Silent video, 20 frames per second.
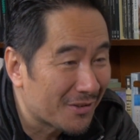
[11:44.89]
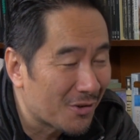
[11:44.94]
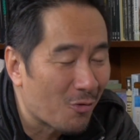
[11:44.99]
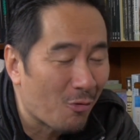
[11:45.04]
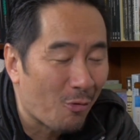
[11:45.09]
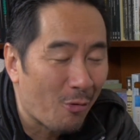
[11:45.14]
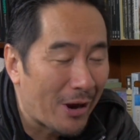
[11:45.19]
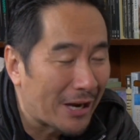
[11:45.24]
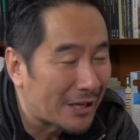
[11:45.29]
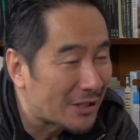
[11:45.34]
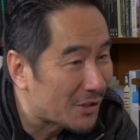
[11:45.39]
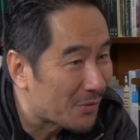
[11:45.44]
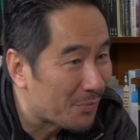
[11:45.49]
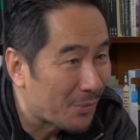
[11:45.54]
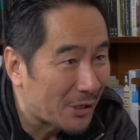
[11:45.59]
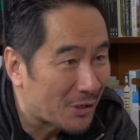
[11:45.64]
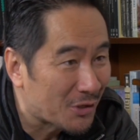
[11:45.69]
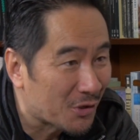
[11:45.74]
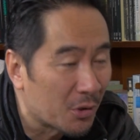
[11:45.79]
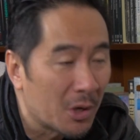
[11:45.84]
Great to
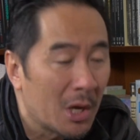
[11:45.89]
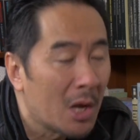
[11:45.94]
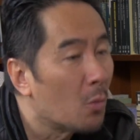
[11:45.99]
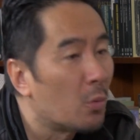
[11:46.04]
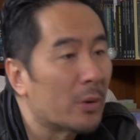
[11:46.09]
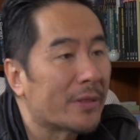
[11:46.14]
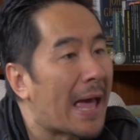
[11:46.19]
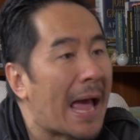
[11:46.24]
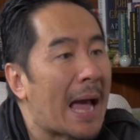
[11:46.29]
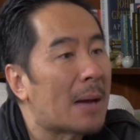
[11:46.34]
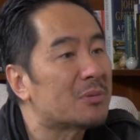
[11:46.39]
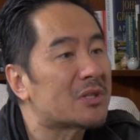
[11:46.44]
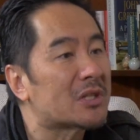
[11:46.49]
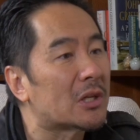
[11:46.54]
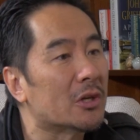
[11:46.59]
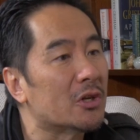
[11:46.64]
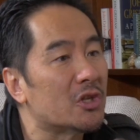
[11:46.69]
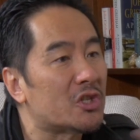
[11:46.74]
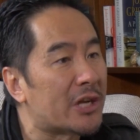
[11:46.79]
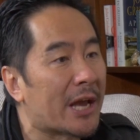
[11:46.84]
meet you," with
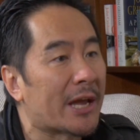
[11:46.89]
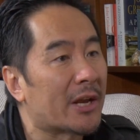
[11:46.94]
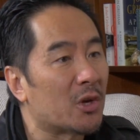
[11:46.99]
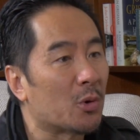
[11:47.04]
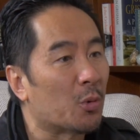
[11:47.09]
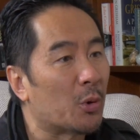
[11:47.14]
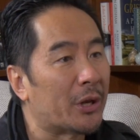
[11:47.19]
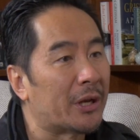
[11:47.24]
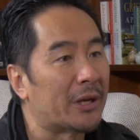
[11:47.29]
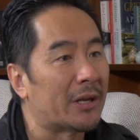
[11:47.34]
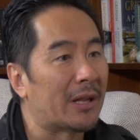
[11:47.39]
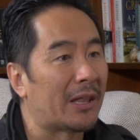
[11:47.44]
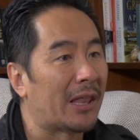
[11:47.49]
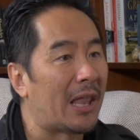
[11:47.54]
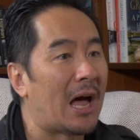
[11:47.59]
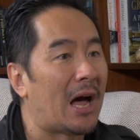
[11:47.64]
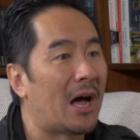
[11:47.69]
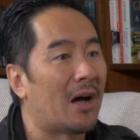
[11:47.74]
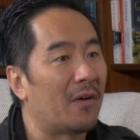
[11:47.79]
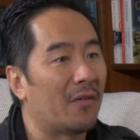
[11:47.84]
absolute genuine
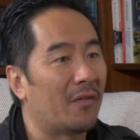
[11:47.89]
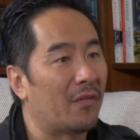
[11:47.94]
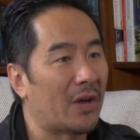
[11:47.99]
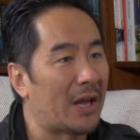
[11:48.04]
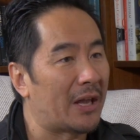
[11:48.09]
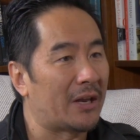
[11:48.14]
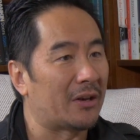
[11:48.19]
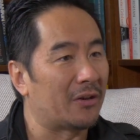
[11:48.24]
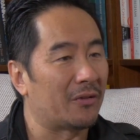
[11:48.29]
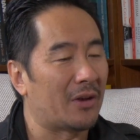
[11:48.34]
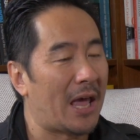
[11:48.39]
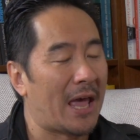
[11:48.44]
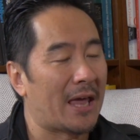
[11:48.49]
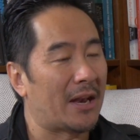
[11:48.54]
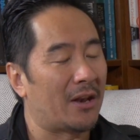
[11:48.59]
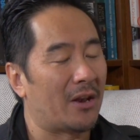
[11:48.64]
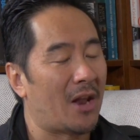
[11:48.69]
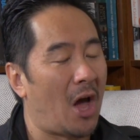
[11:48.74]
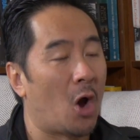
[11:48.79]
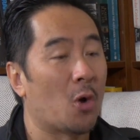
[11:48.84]
love
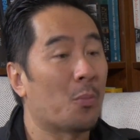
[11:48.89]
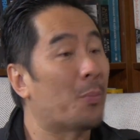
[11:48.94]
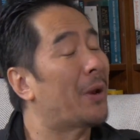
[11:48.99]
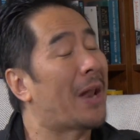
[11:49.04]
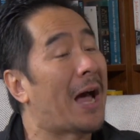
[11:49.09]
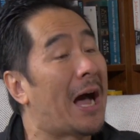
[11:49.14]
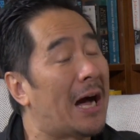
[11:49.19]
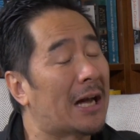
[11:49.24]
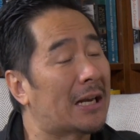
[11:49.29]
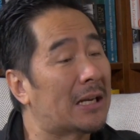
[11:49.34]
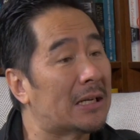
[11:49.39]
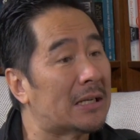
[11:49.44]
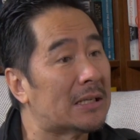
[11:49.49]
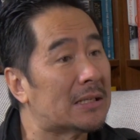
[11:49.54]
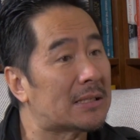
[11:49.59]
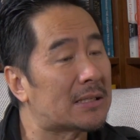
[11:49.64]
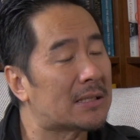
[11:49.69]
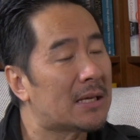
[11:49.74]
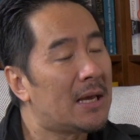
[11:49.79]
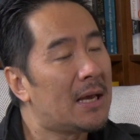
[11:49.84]
and
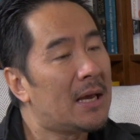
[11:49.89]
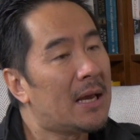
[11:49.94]
open-heartedness.